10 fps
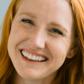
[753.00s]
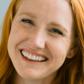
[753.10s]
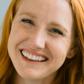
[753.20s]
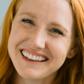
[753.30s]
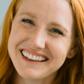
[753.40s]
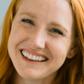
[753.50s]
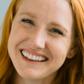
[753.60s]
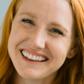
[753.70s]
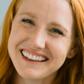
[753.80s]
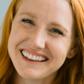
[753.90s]

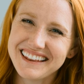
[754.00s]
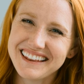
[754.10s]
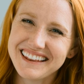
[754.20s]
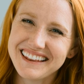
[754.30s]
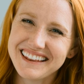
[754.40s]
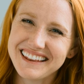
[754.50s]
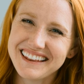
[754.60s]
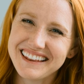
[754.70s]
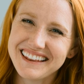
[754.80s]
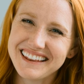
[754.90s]

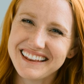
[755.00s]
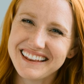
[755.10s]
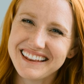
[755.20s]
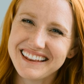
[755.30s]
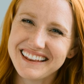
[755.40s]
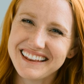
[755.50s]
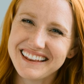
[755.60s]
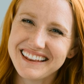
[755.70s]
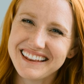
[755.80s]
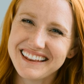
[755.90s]

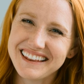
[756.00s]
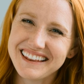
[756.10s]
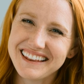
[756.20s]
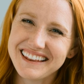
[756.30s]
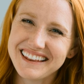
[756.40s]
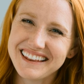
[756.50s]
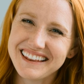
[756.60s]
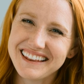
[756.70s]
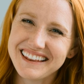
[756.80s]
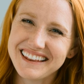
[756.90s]

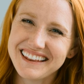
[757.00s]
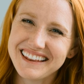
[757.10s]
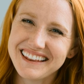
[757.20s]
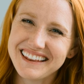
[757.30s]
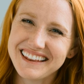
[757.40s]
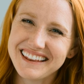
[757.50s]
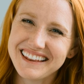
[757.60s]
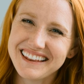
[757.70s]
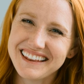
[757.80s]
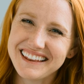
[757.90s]

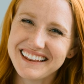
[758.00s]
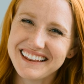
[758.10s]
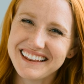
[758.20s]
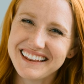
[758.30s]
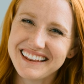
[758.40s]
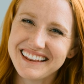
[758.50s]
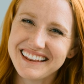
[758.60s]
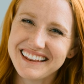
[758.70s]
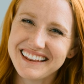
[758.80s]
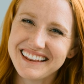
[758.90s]

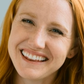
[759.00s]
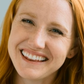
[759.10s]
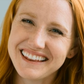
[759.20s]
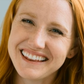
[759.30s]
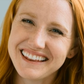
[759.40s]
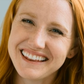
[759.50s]
[no speech]